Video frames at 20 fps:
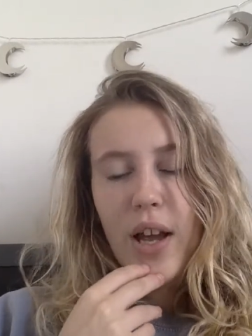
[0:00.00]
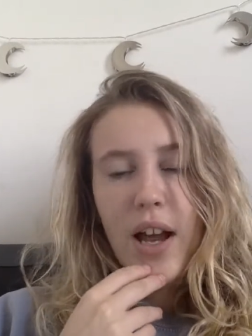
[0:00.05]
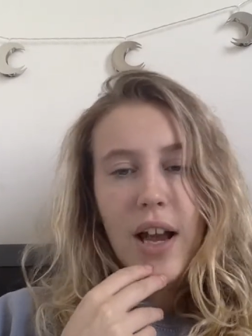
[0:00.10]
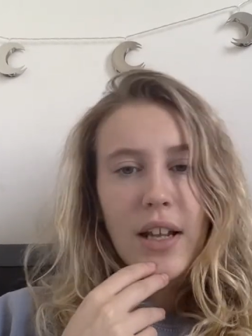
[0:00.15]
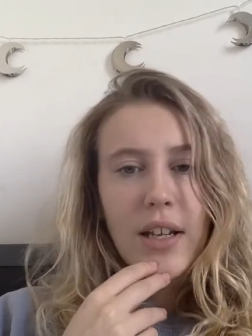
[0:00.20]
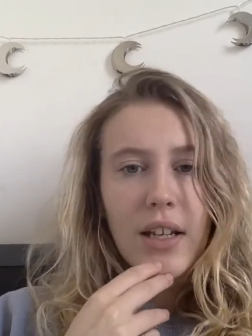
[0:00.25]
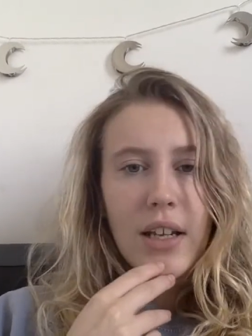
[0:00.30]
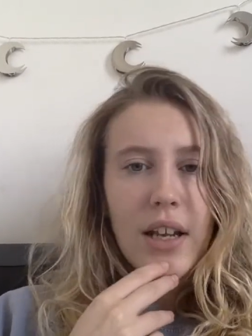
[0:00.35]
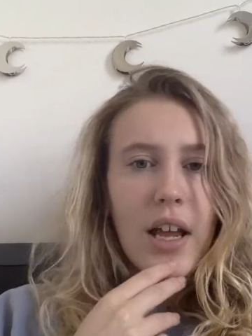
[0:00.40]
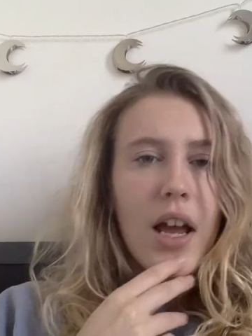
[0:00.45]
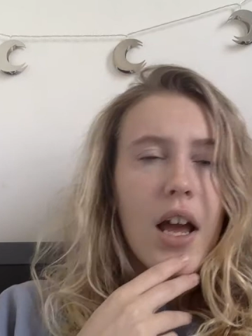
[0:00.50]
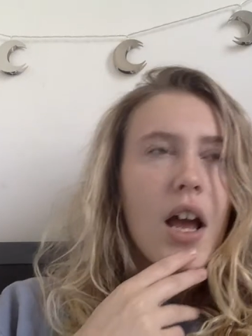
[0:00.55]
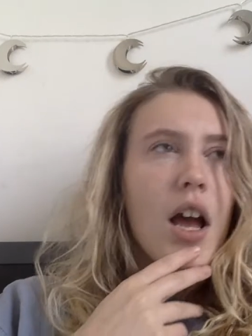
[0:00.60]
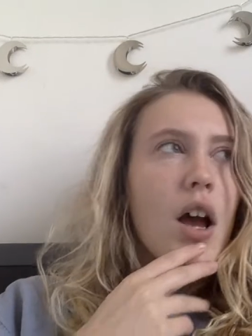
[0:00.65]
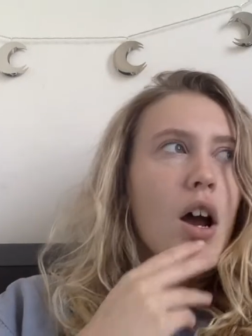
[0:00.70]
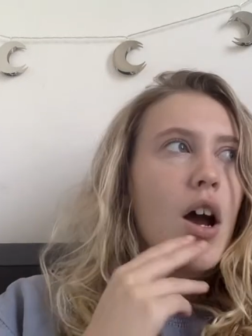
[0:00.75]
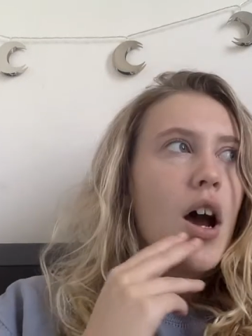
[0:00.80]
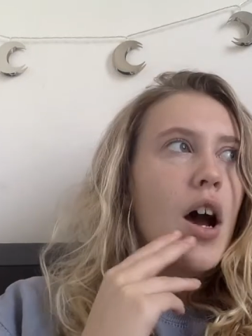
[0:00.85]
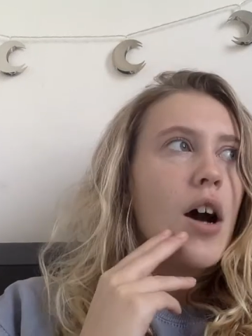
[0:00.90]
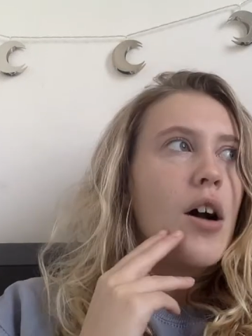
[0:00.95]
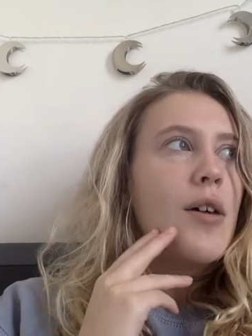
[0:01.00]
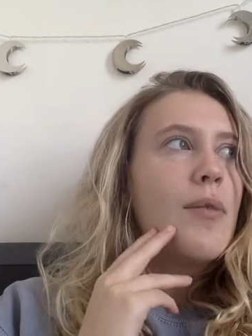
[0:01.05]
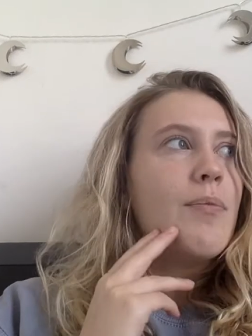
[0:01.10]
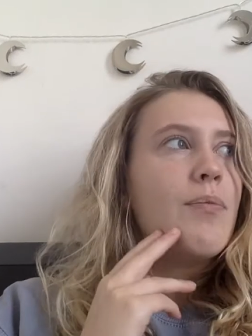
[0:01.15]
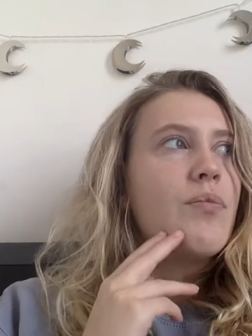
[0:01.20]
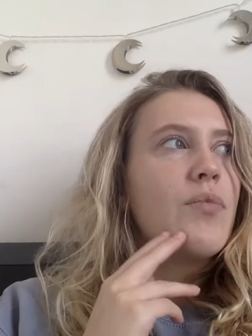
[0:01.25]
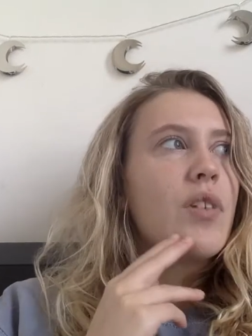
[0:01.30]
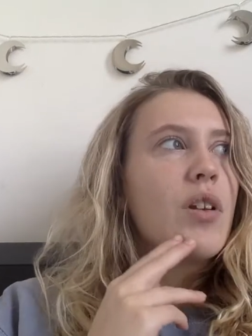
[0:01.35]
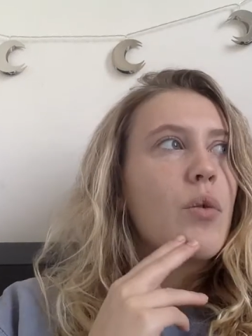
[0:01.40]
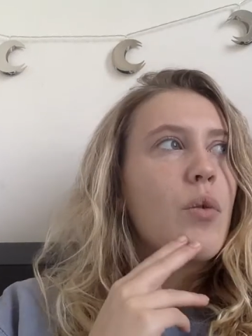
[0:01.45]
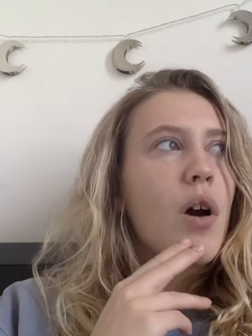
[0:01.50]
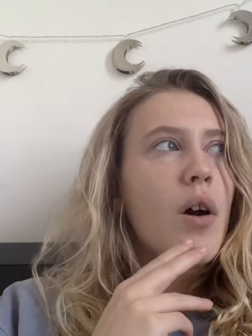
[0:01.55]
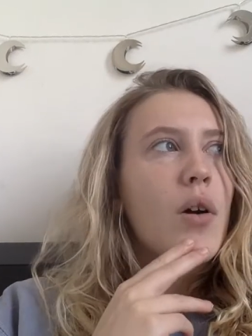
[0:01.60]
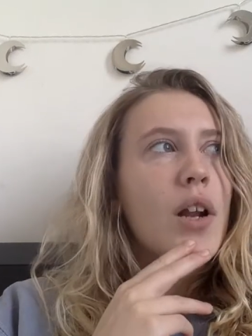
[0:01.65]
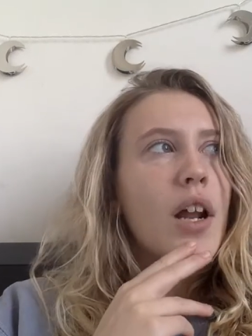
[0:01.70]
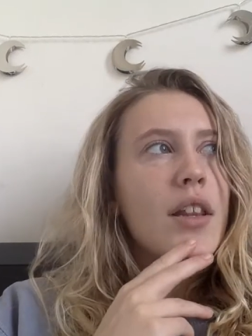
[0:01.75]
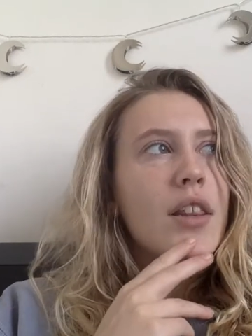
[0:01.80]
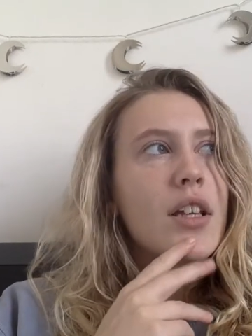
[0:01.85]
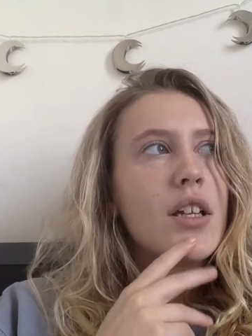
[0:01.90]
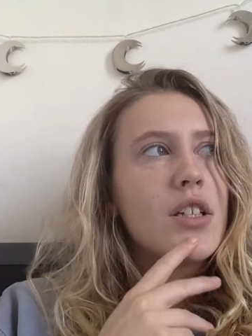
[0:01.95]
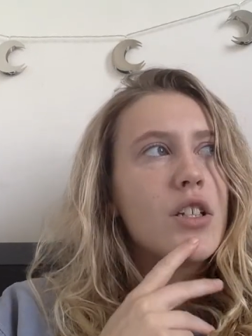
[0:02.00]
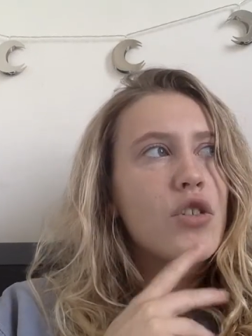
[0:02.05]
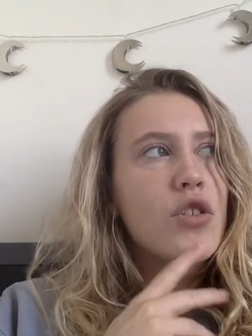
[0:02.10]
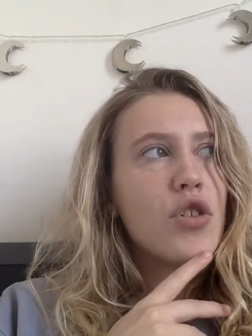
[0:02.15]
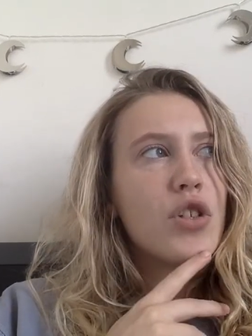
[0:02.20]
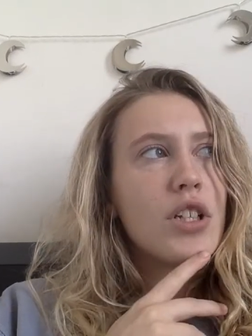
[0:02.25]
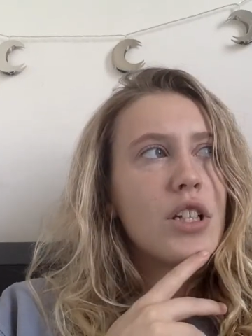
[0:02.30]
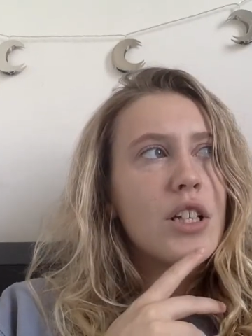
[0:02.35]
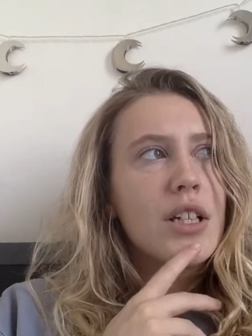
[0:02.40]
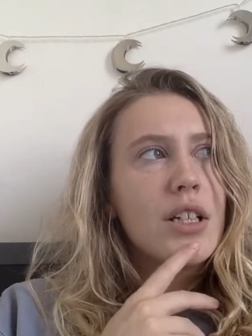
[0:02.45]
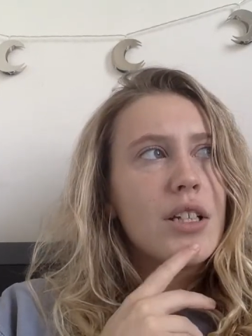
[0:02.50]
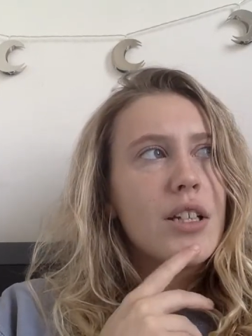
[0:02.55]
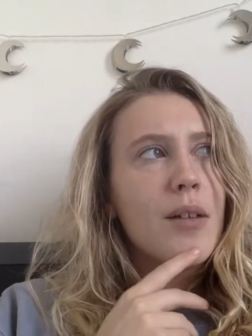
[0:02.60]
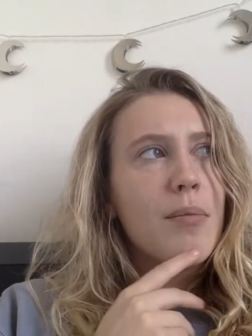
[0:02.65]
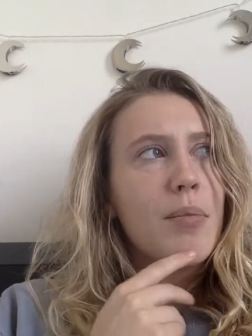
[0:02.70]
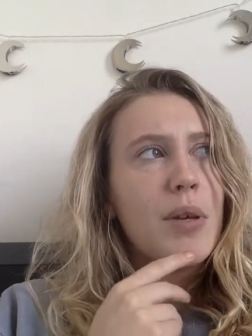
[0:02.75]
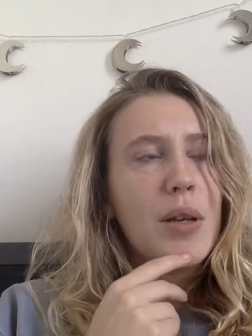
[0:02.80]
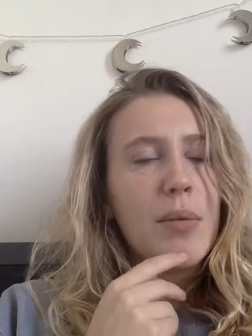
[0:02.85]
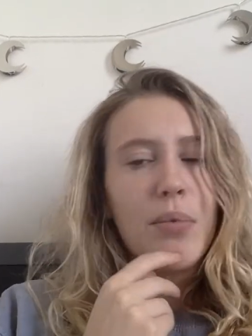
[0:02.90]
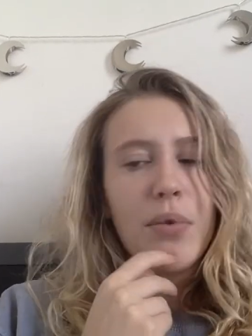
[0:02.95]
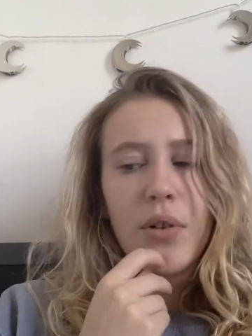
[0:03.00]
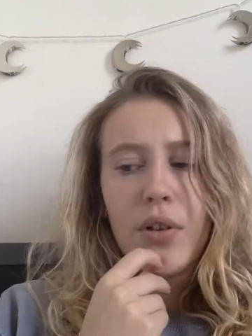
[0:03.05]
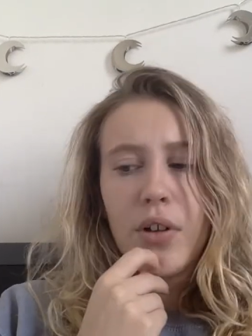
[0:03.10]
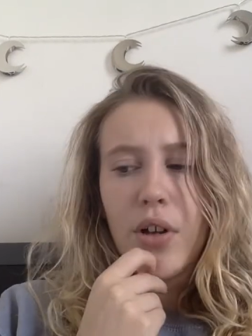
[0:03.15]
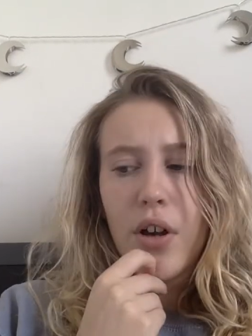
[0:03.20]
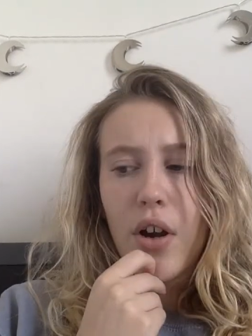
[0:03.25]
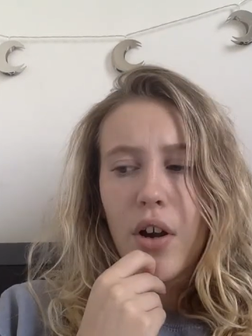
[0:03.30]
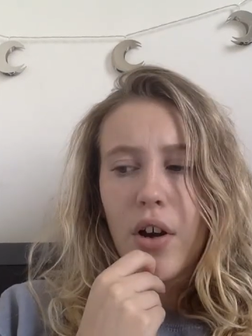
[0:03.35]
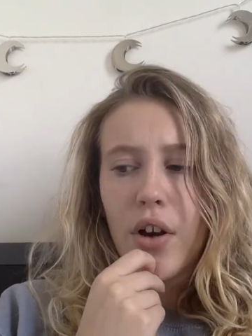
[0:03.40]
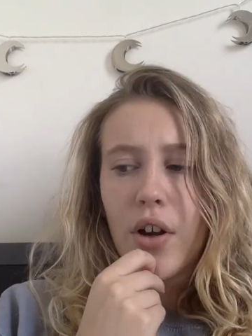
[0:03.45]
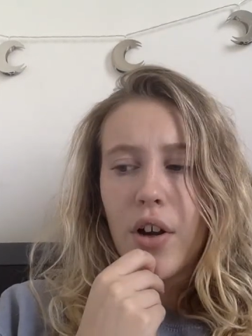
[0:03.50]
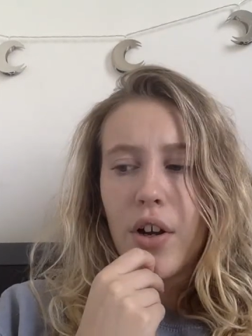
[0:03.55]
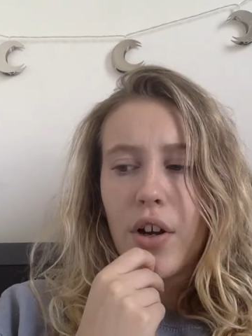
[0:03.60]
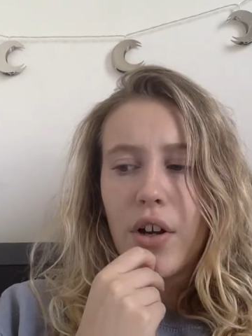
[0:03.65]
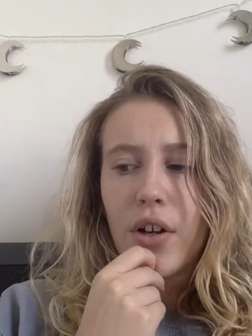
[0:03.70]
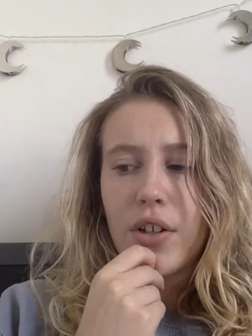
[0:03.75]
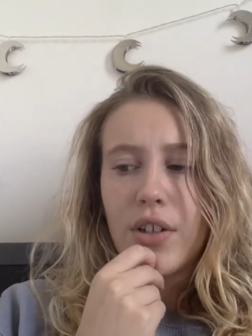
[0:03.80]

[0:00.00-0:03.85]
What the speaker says: And what I think is interesting is that people are